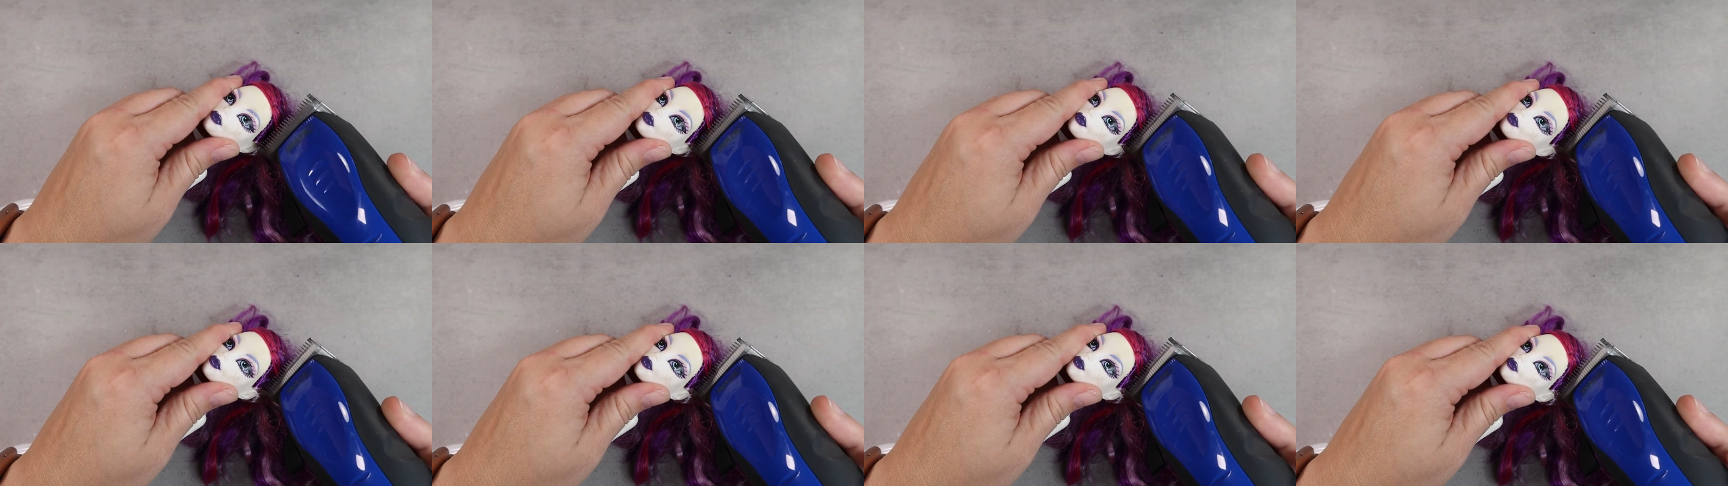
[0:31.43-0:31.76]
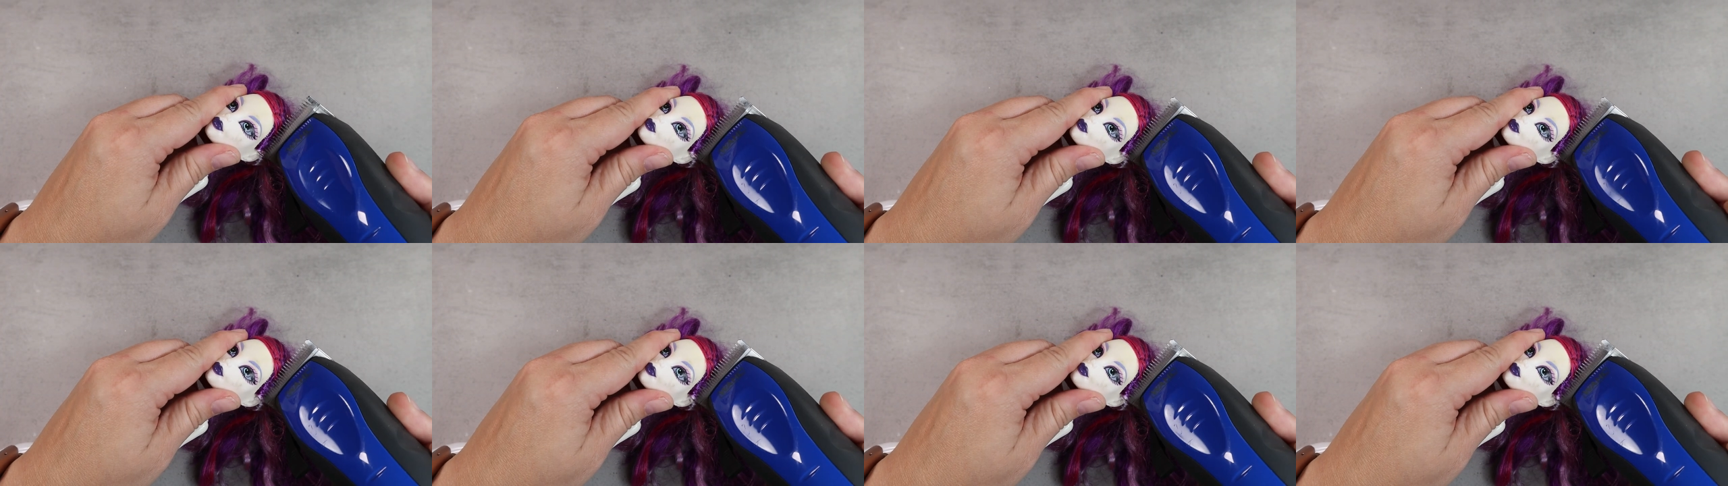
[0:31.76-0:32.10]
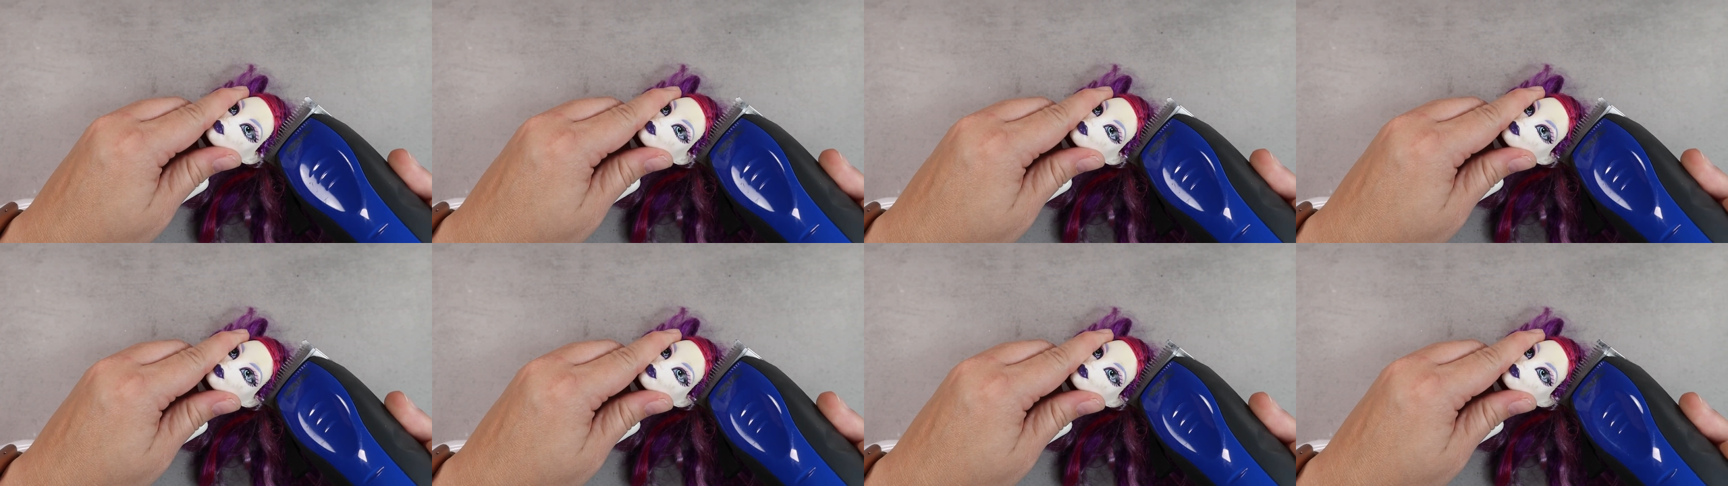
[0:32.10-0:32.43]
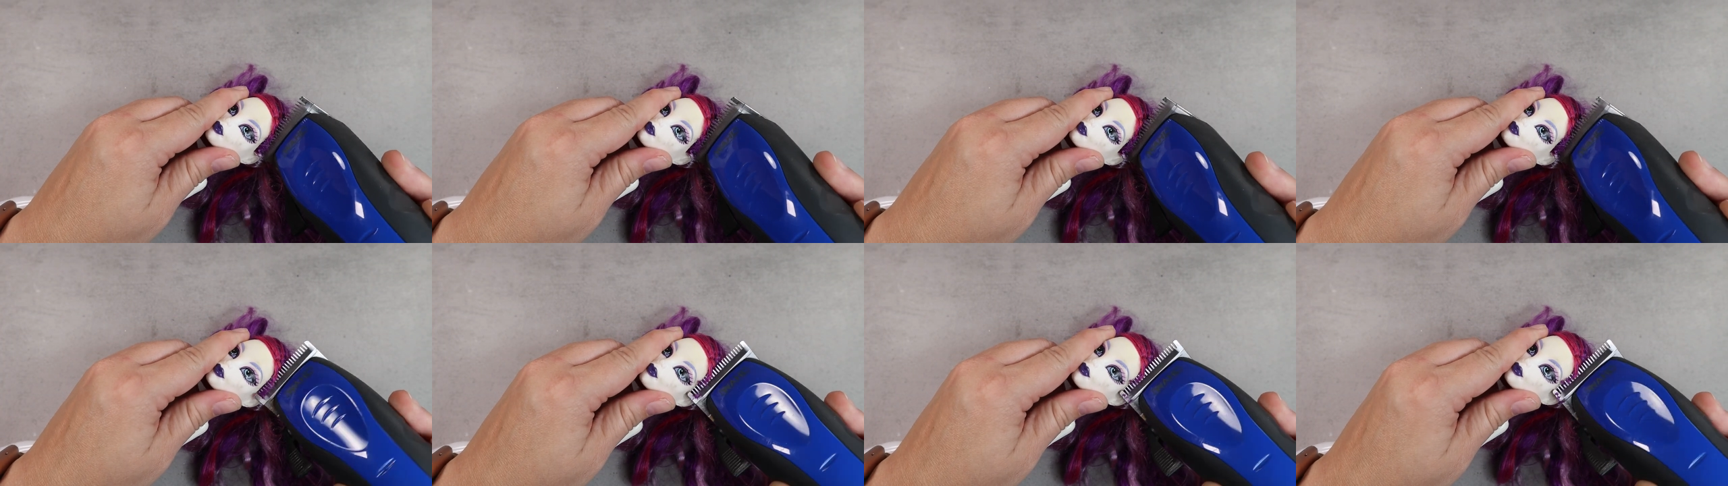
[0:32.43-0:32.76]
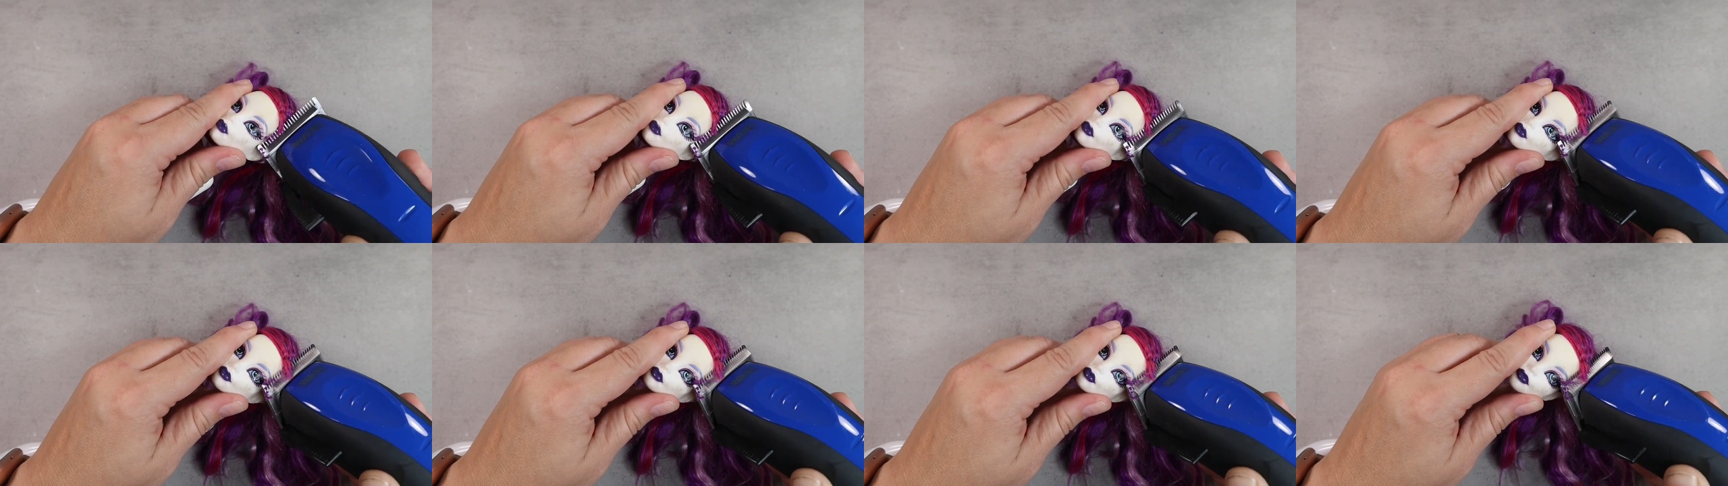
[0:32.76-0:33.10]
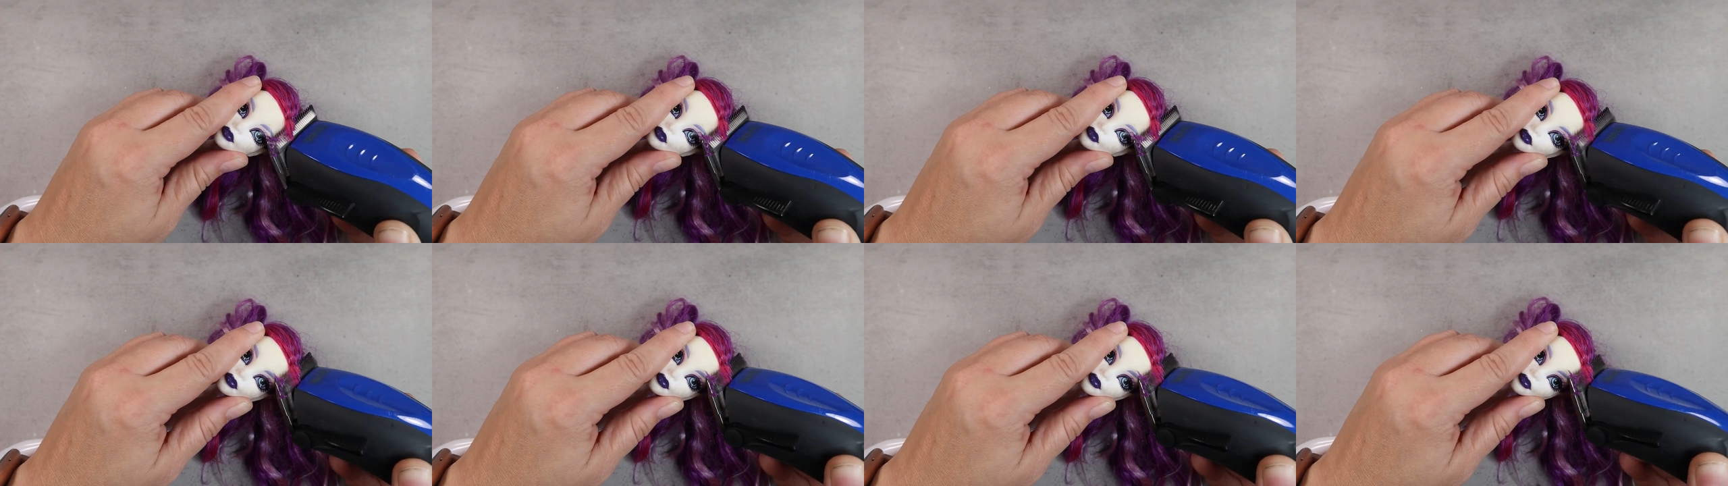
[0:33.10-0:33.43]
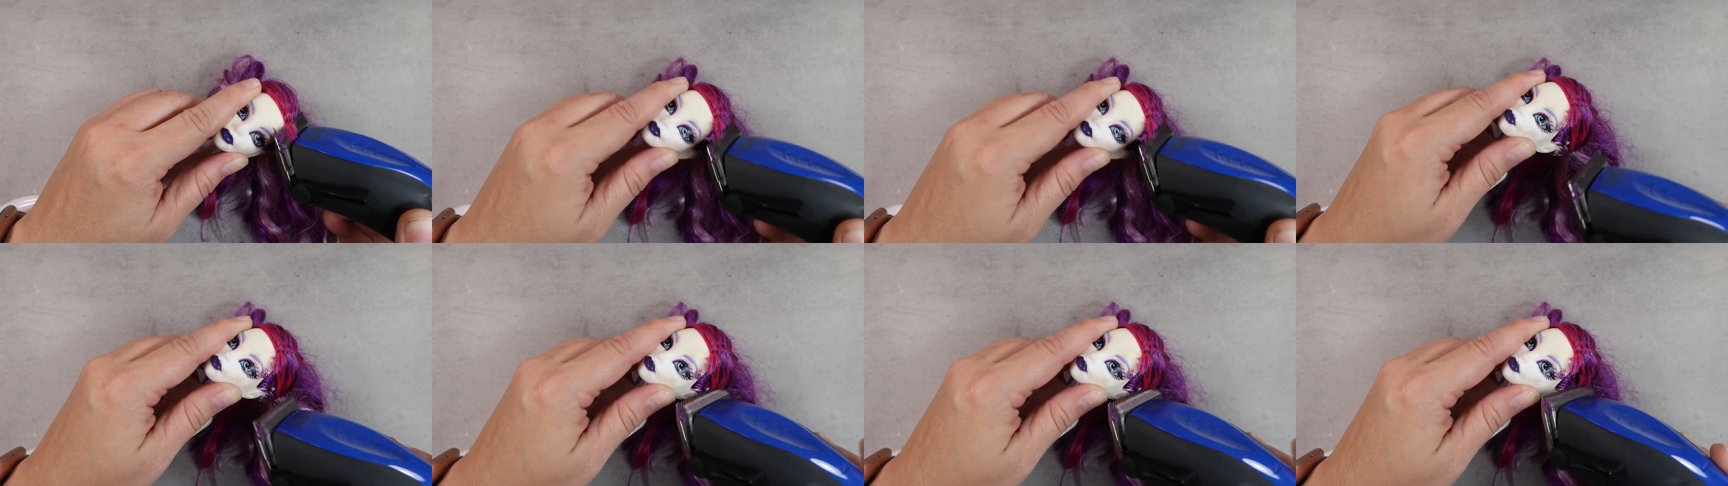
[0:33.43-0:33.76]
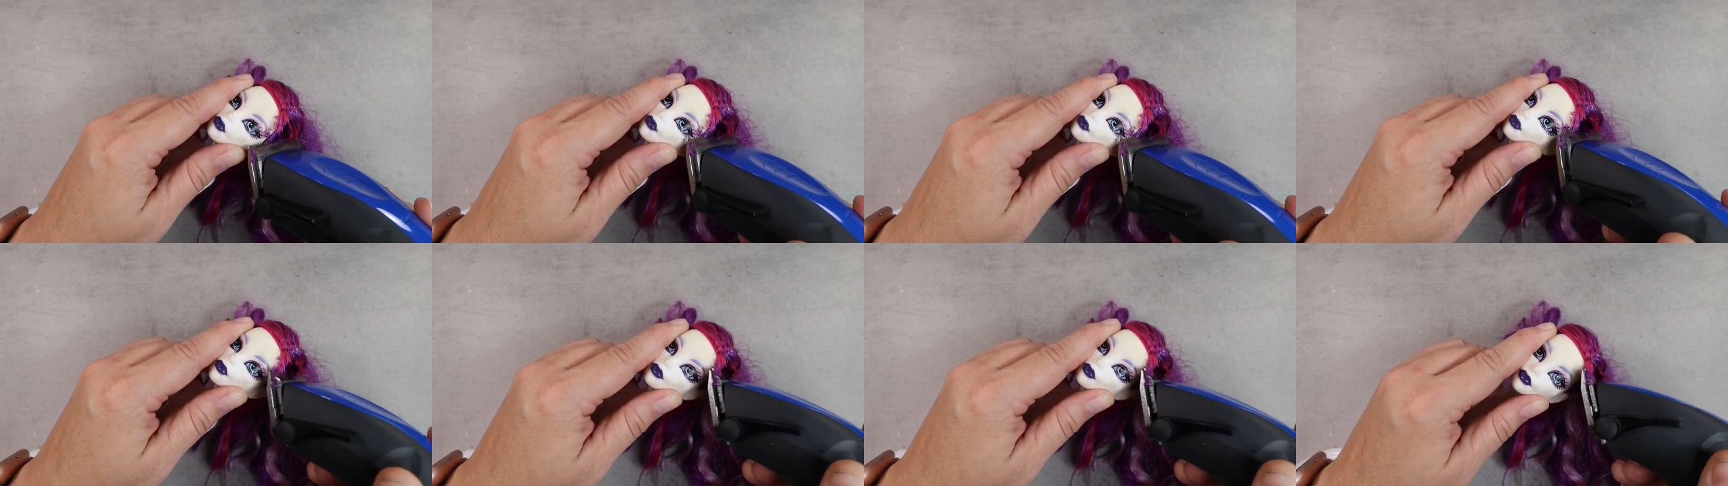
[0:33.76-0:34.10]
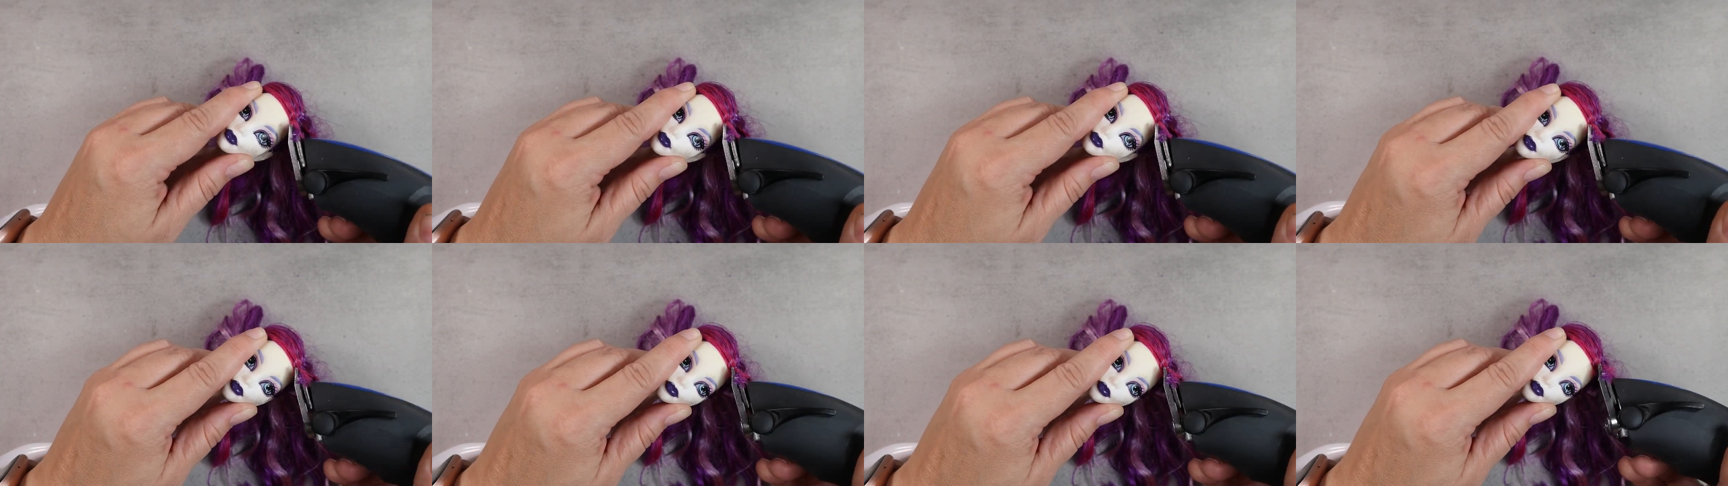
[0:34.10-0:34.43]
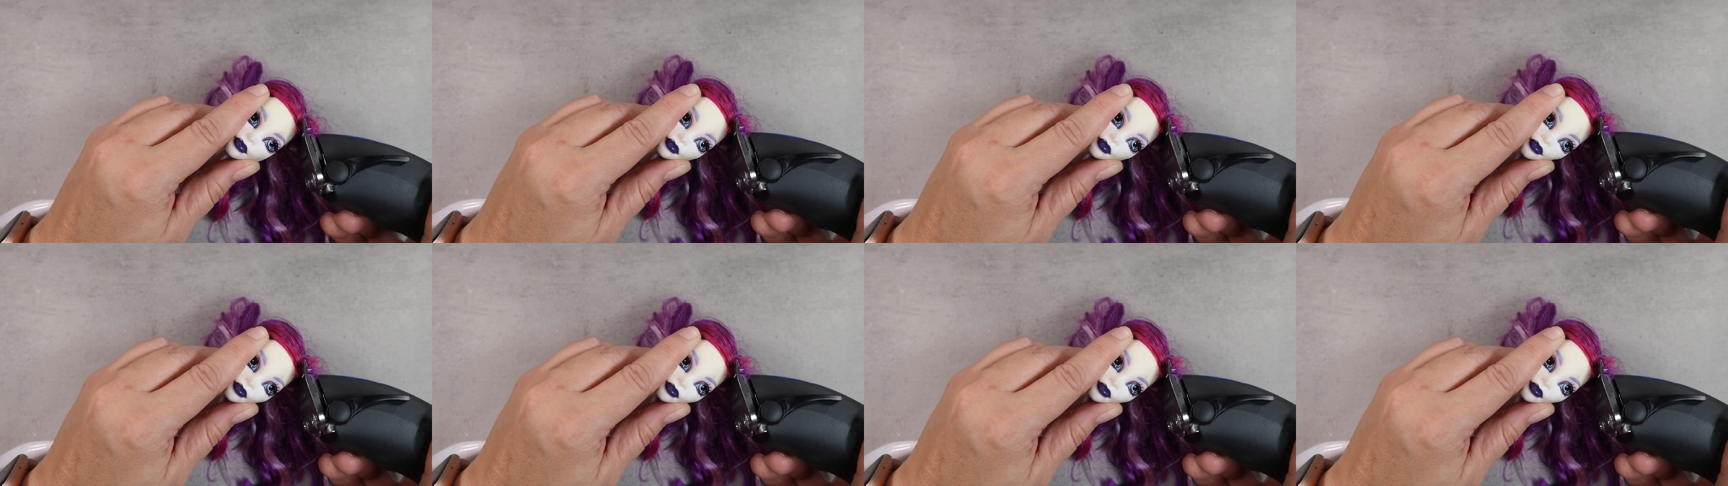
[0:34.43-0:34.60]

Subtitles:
[unreadable: no face in view]